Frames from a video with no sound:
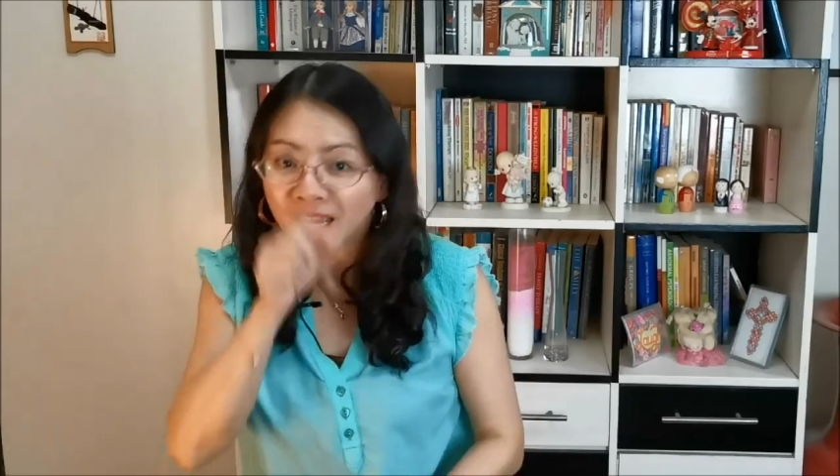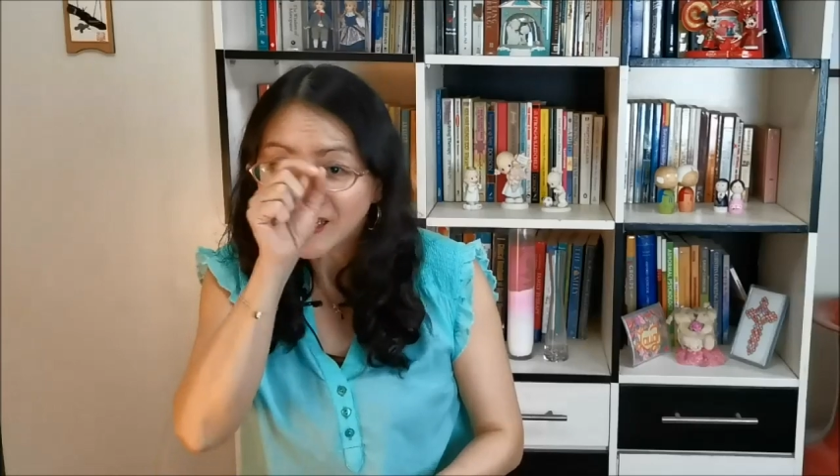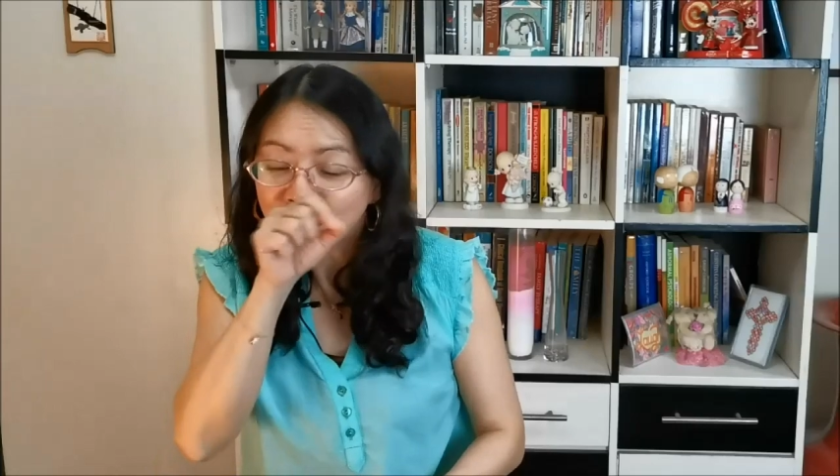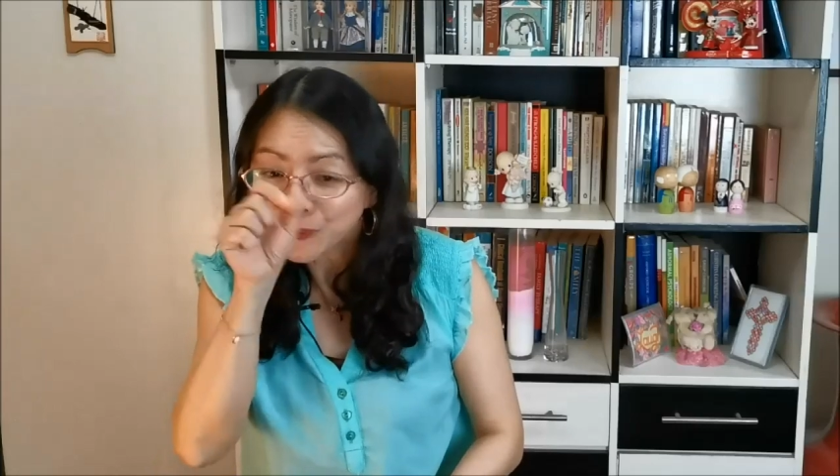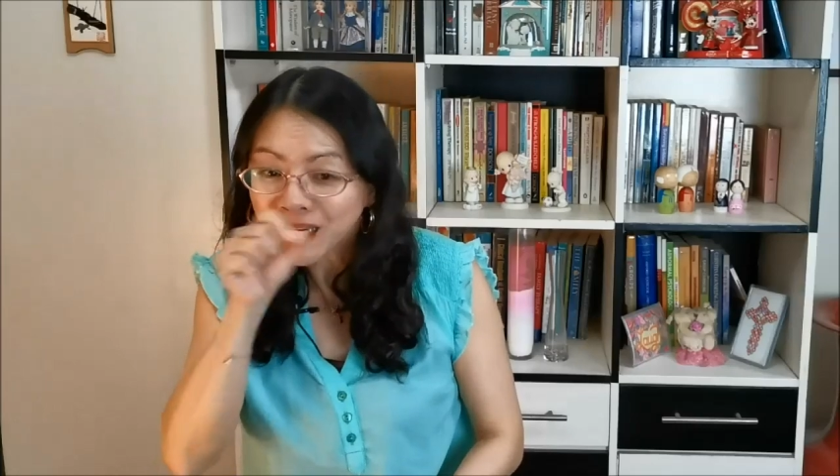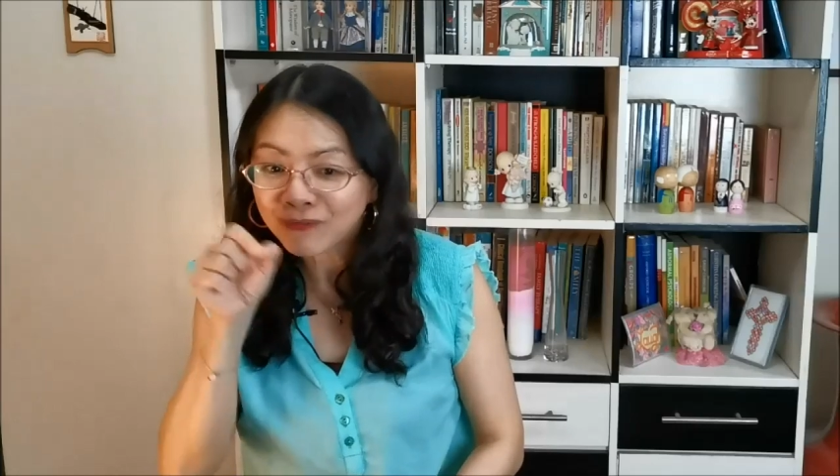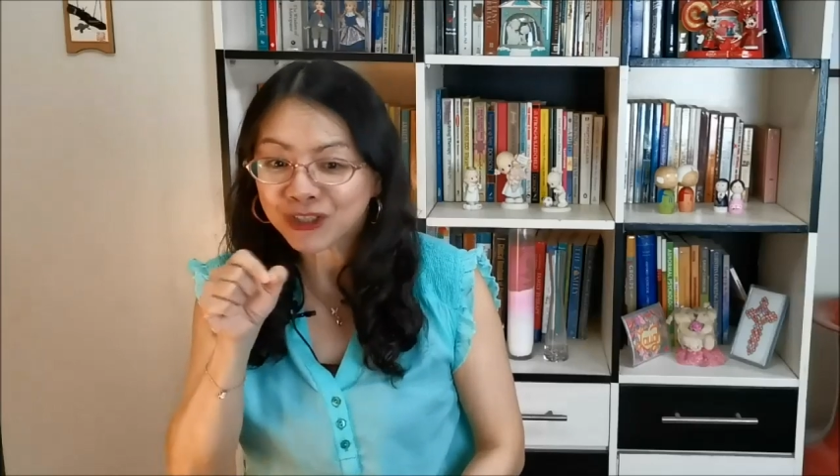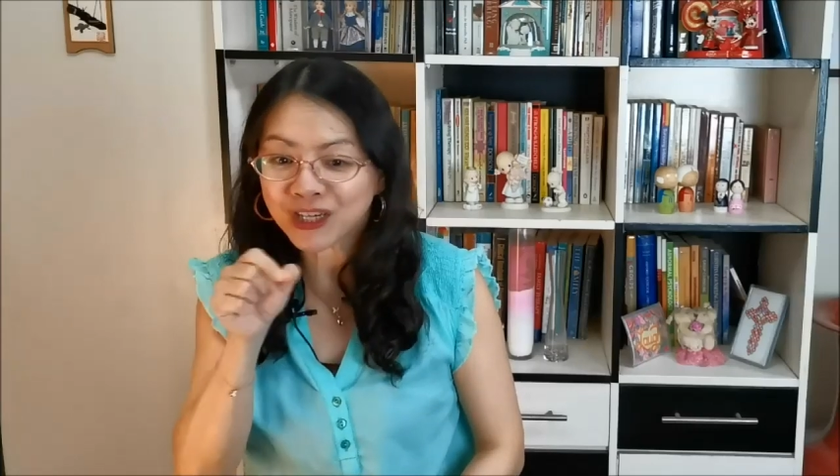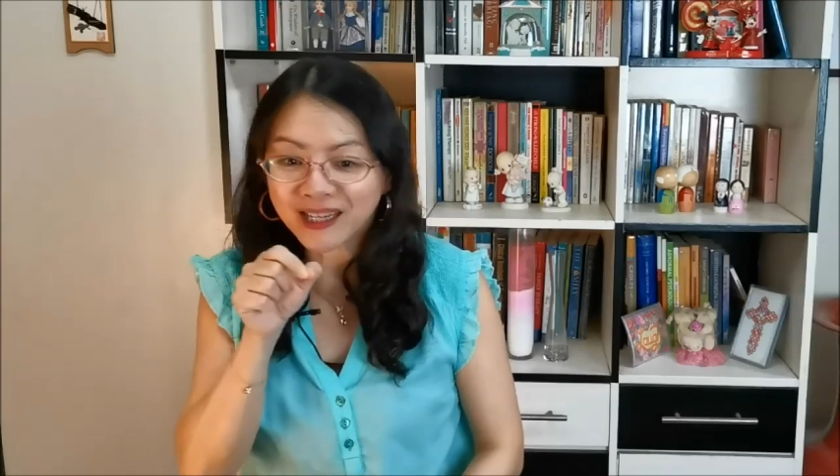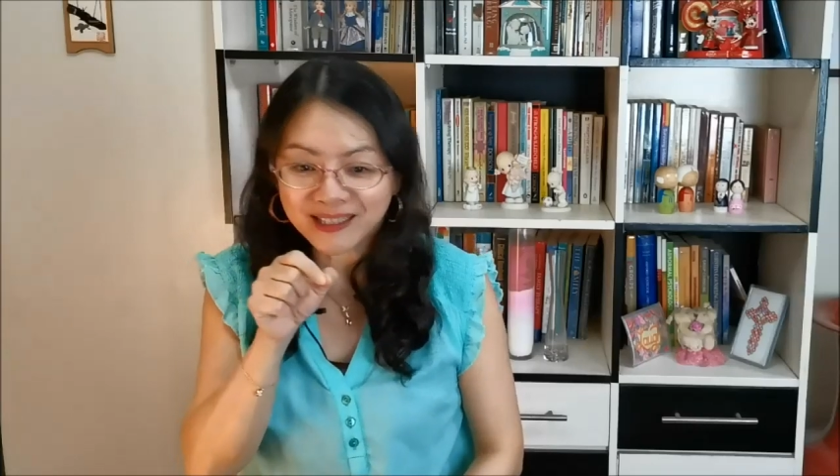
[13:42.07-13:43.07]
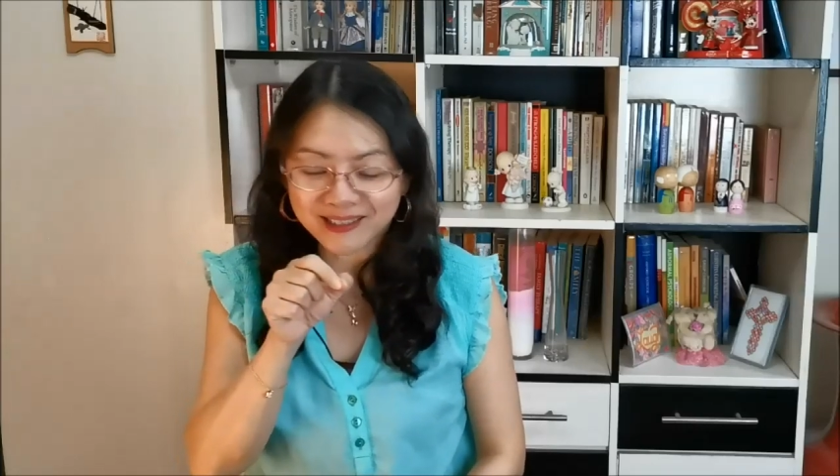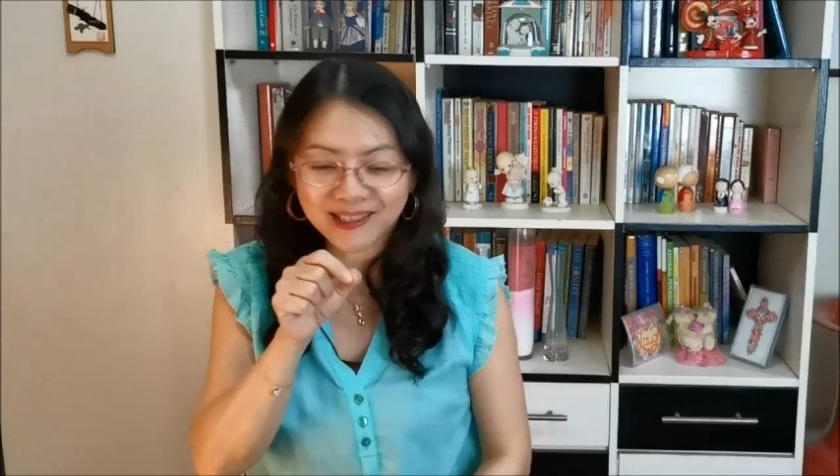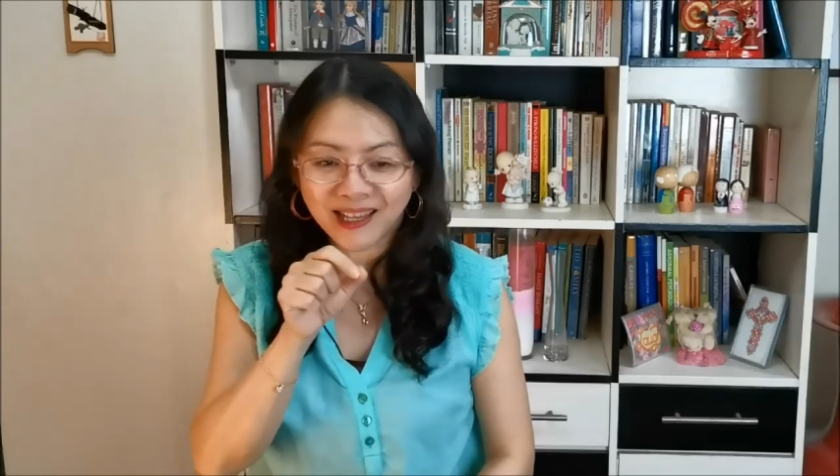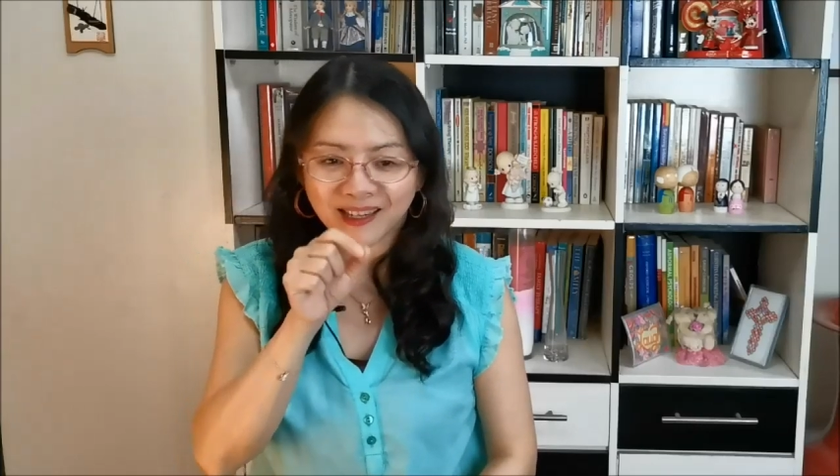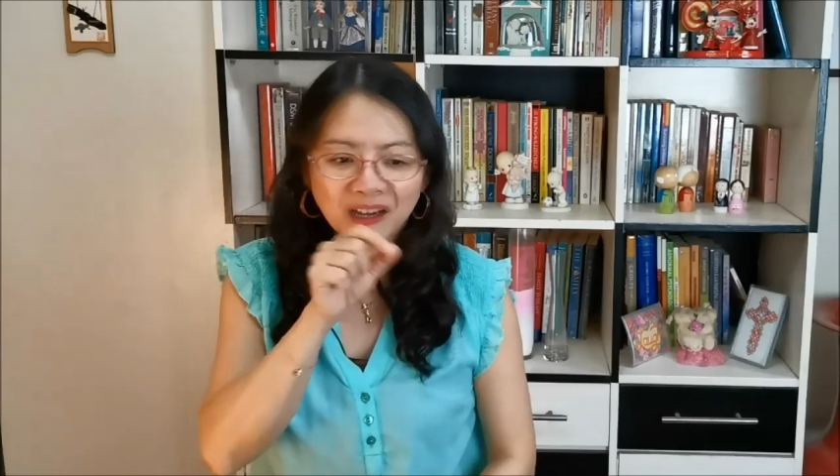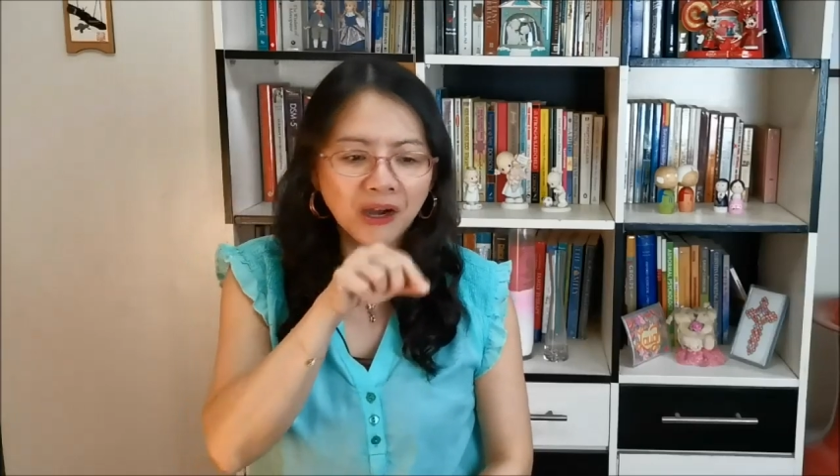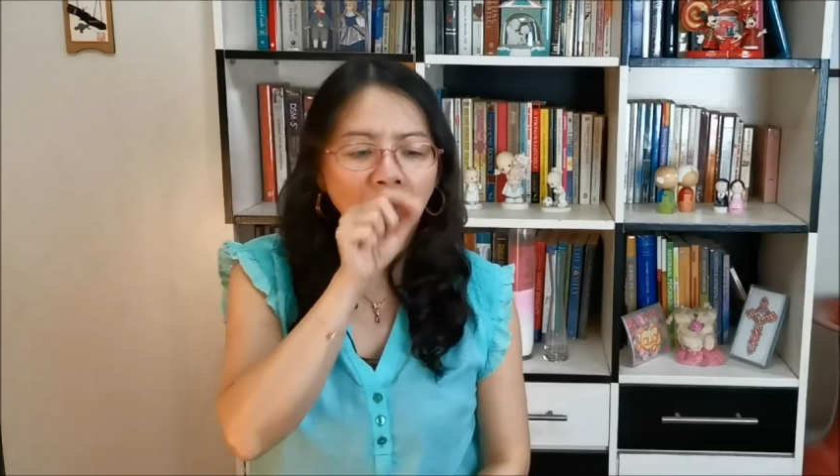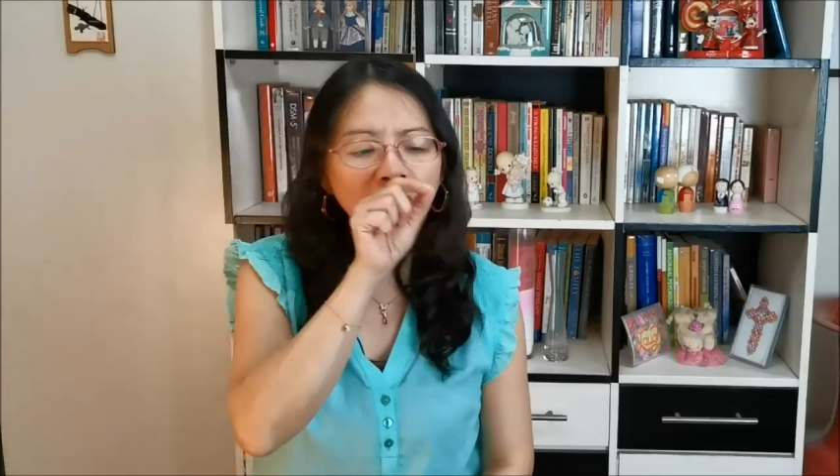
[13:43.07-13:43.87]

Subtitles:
And then you would have a checklist like,